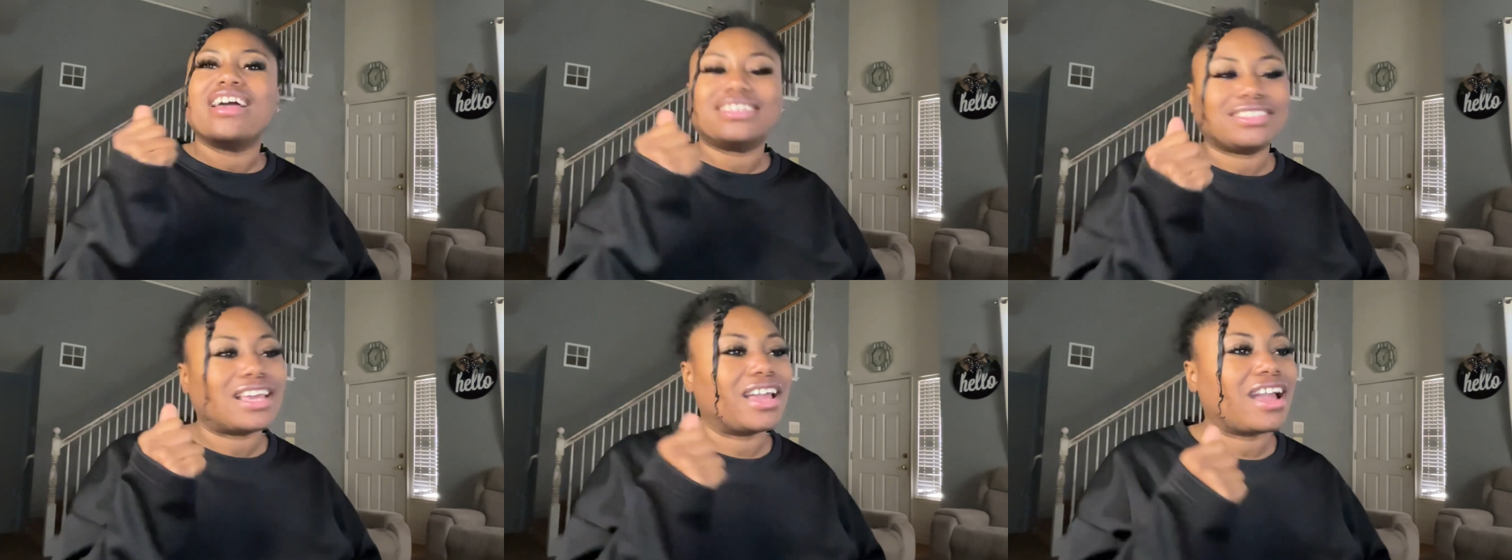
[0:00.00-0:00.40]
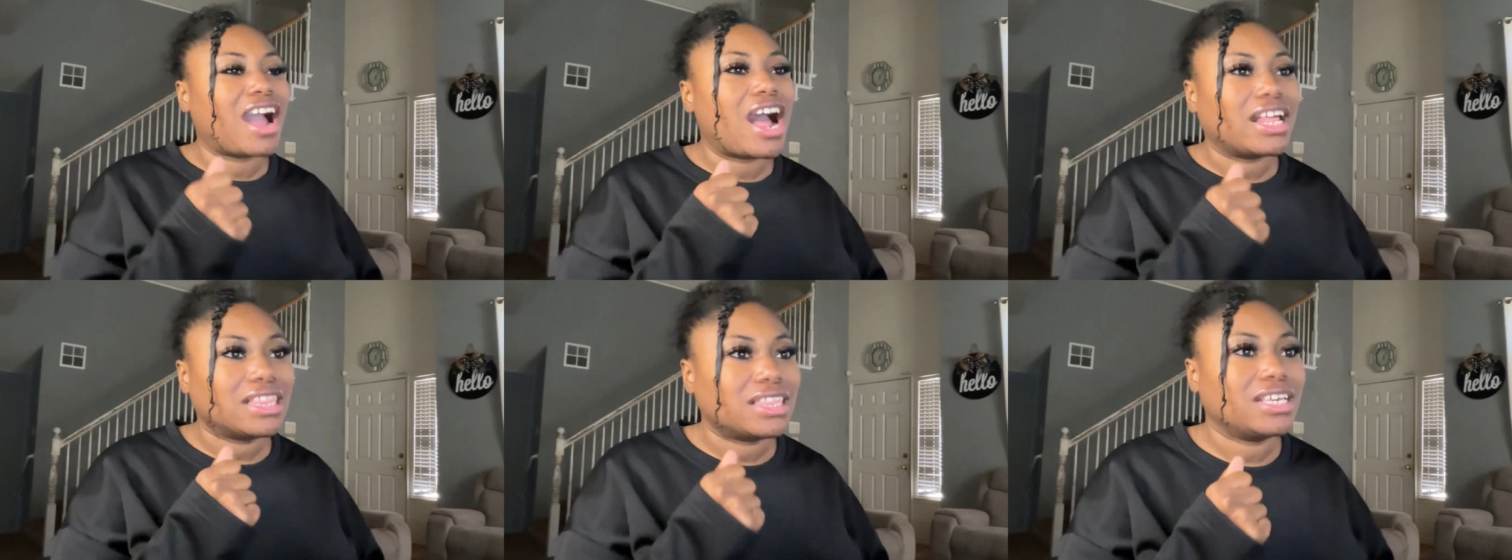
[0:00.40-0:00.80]
I
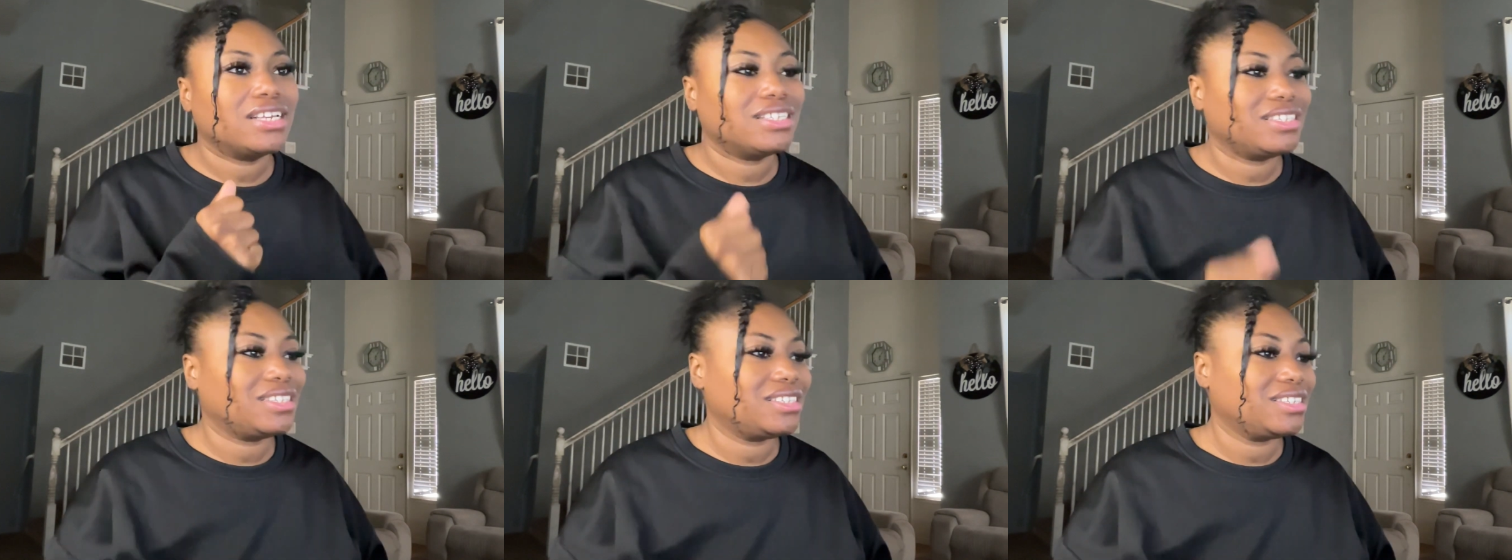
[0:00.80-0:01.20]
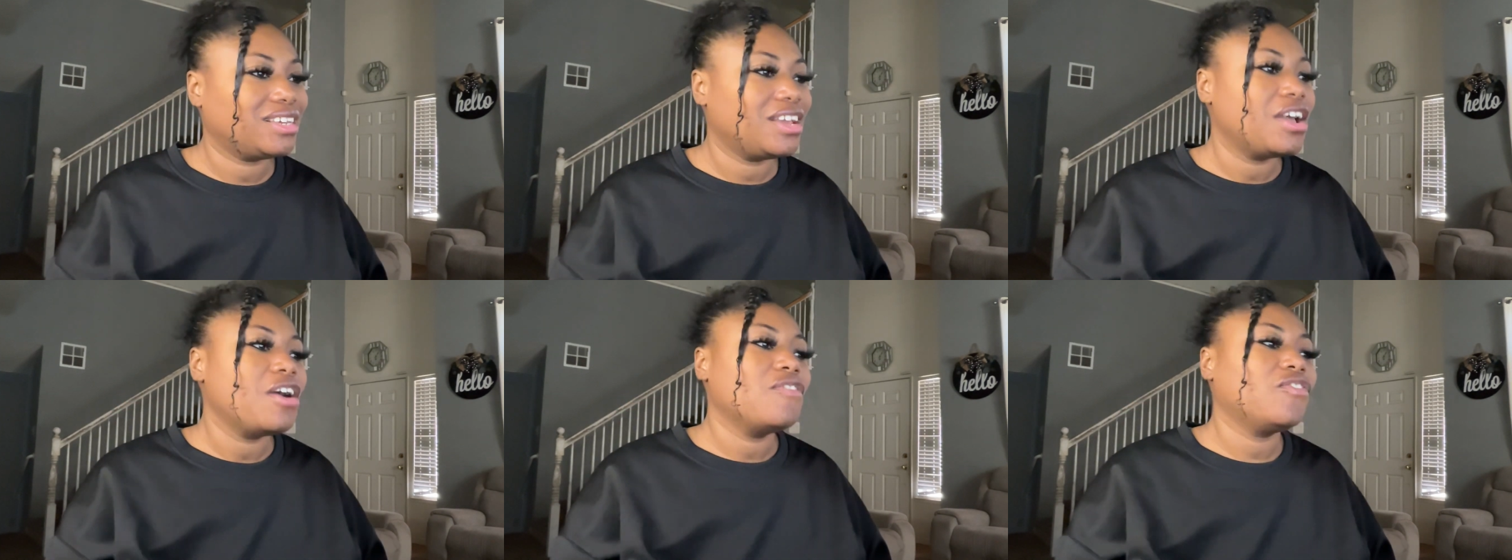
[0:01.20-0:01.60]
got
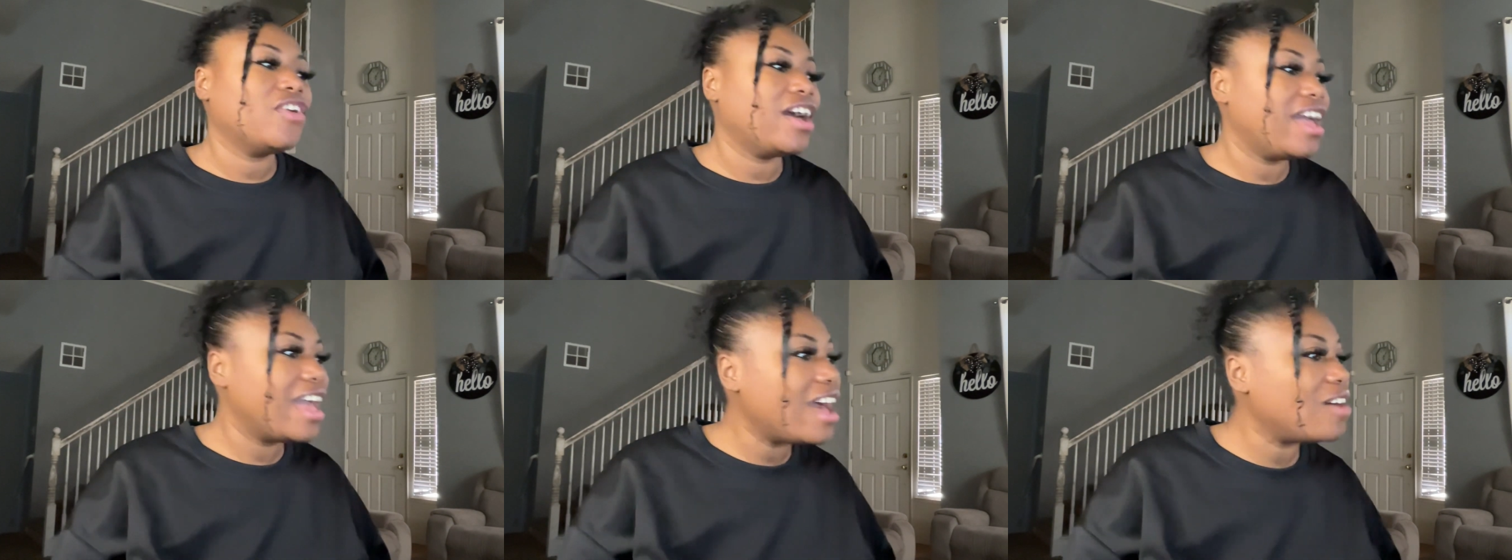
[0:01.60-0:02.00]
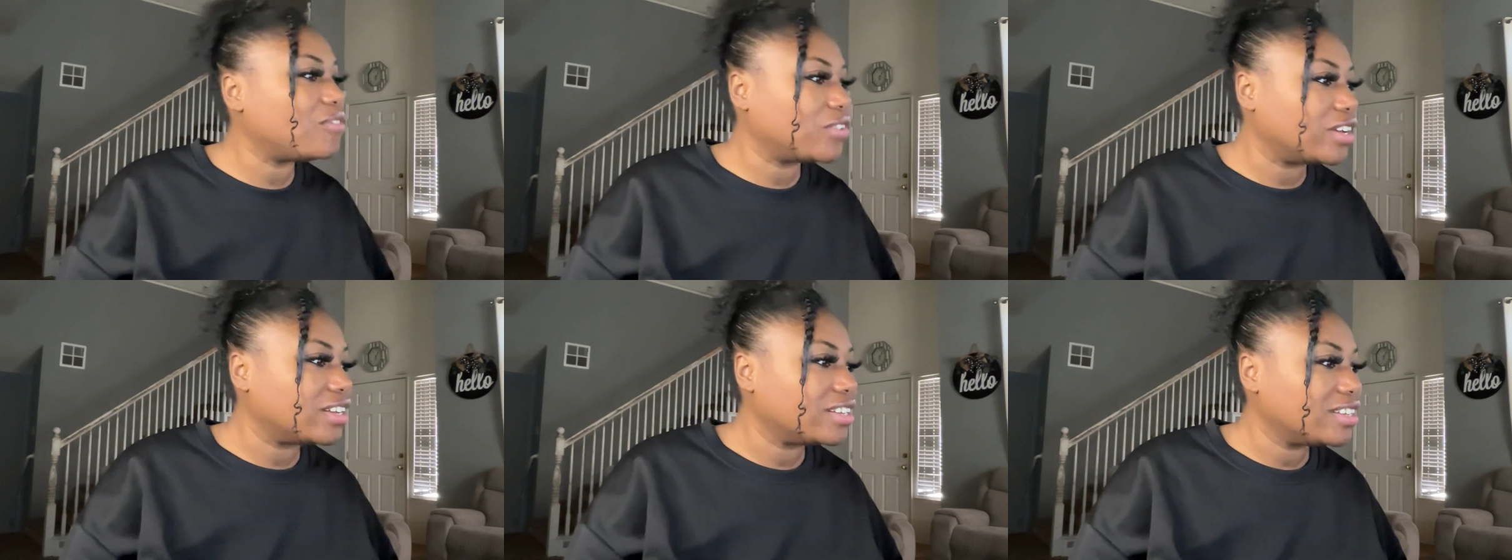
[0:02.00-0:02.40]
this.
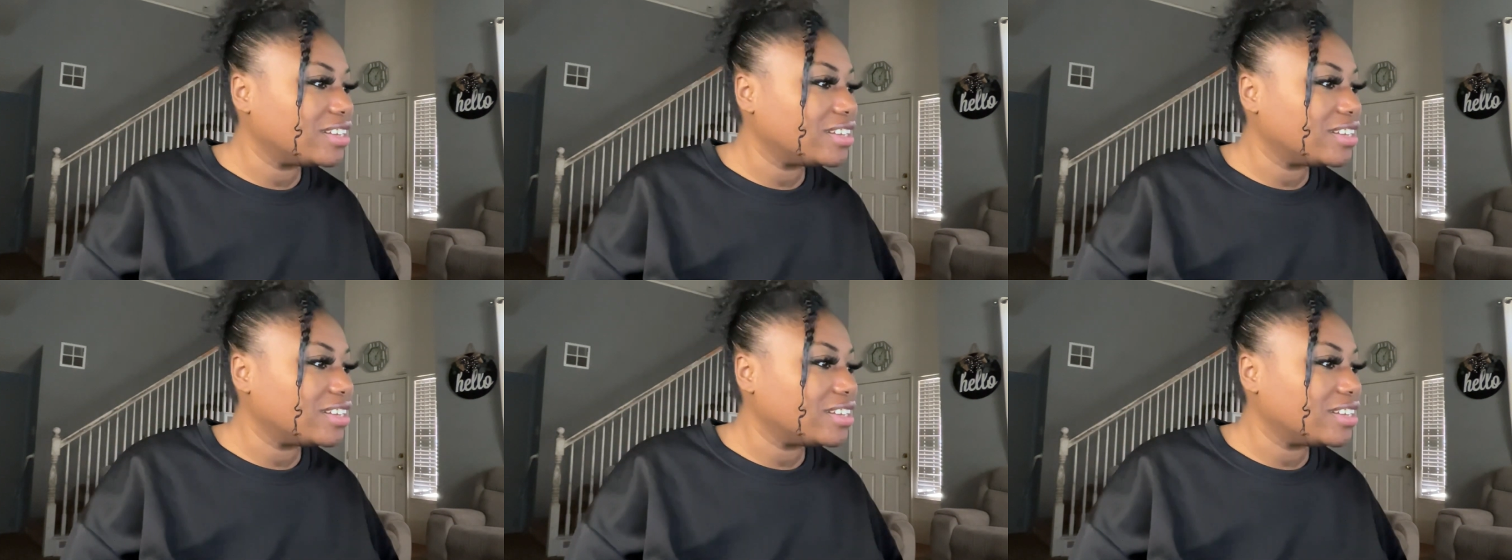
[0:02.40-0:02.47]
Forever.